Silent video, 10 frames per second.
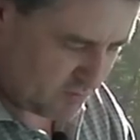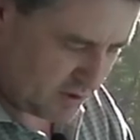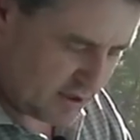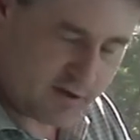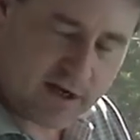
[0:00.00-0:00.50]
We're
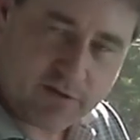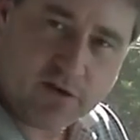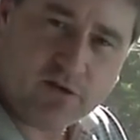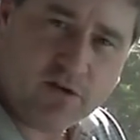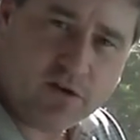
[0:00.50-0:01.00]
going to take
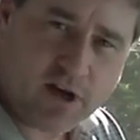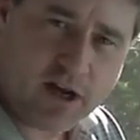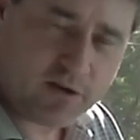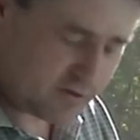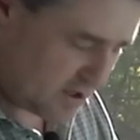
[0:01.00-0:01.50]
this to the
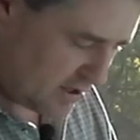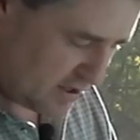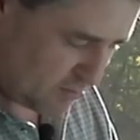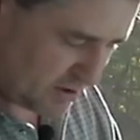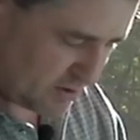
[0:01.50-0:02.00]
tile saw
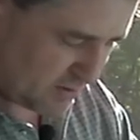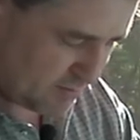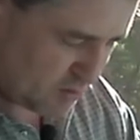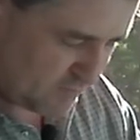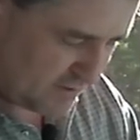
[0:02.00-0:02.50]
and we're going to
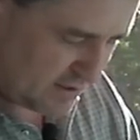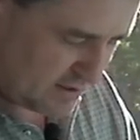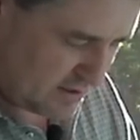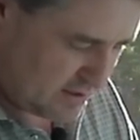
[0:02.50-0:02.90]
remove it,